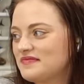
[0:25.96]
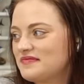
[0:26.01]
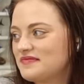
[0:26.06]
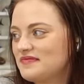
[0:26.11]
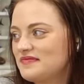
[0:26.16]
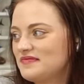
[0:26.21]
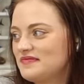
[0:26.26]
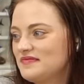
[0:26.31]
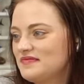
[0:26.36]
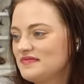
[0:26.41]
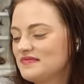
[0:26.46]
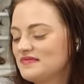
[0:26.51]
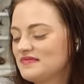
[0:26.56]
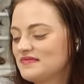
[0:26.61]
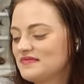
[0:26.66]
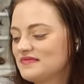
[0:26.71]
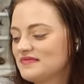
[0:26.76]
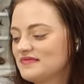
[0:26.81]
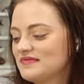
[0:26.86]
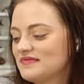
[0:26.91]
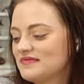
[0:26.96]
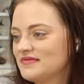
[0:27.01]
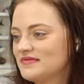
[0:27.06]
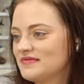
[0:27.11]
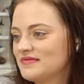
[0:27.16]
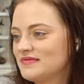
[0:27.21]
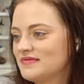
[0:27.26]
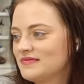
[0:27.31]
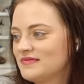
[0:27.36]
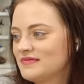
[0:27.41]

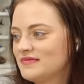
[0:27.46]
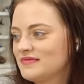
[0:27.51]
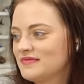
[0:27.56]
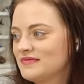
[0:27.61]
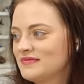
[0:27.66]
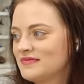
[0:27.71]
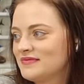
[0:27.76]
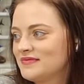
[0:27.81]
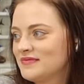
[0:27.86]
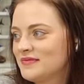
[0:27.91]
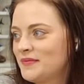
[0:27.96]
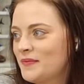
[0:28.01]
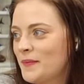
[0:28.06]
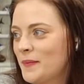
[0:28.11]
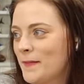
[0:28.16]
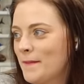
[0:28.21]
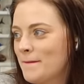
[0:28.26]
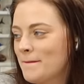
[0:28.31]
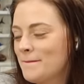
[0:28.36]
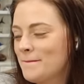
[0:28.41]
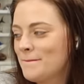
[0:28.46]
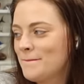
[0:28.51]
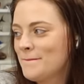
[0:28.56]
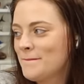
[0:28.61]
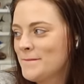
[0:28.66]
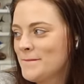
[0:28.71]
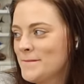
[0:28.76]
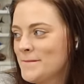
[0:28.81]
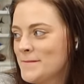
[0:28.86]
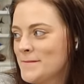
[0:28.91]

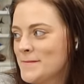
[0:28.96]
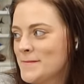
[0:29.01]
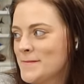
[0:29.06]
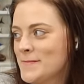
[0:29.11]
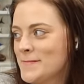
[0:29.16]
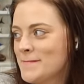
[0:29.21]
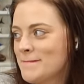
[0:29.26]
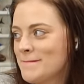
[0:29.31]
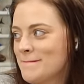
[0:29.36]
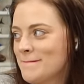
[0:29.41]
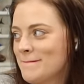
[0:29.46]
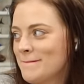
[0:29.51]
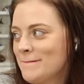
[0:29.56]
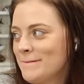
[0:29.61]
This person isn't speaking.